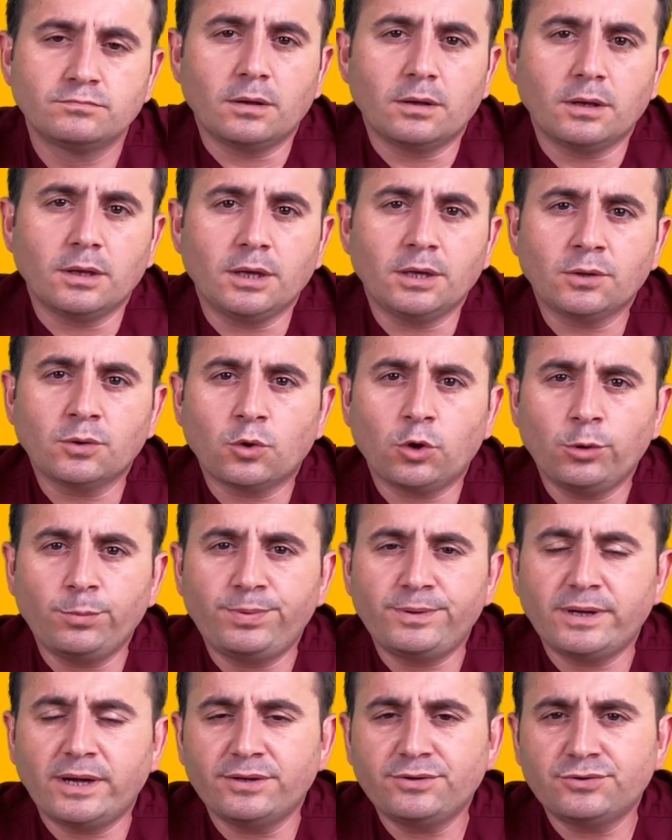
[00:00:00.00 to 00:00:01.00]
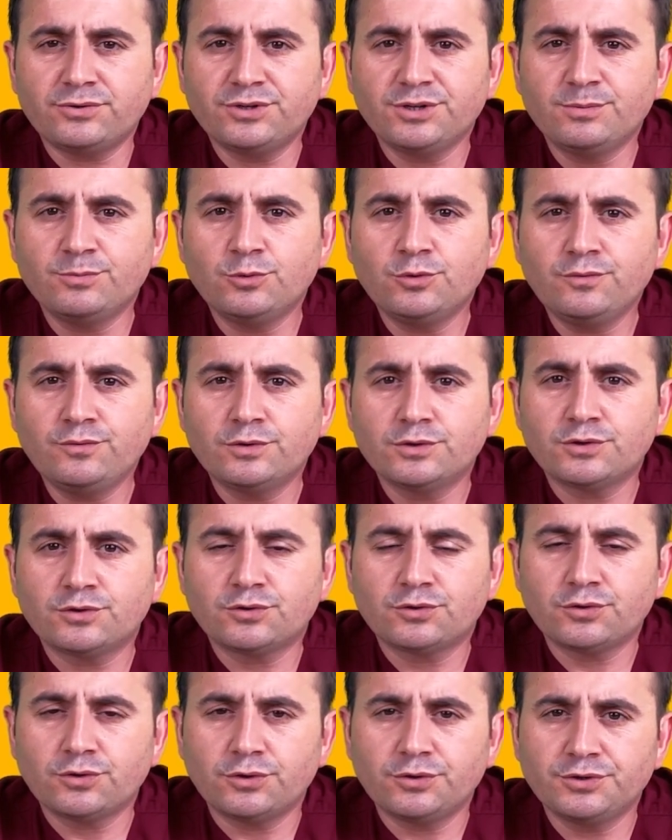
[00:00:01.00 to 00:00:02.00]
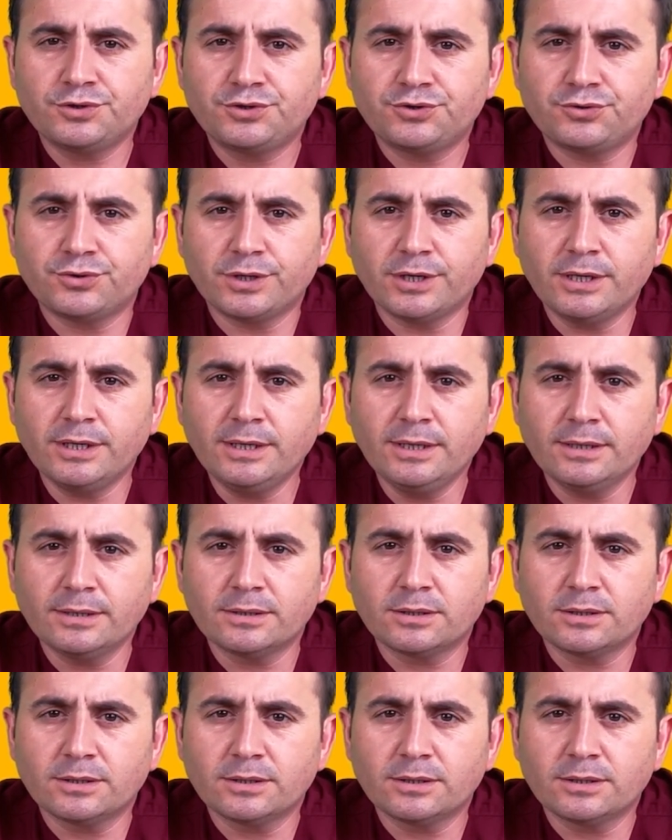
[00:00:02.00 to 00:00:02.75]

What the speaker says: In gallbladder removal surgery,